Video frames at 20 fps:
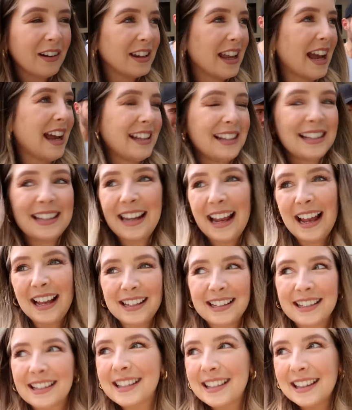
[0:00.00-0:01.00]
Oh, yes, yes.
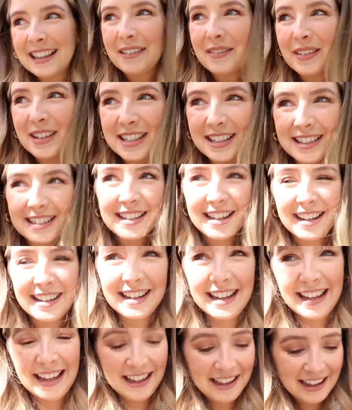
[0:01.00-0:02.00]
Then we just
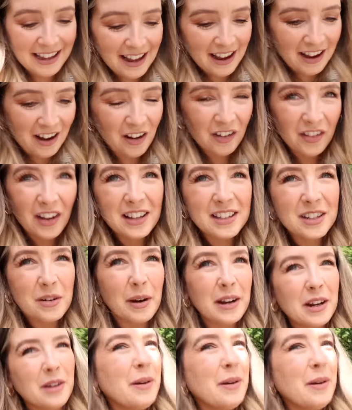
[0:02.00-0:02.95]
turn here. Oh, that's quite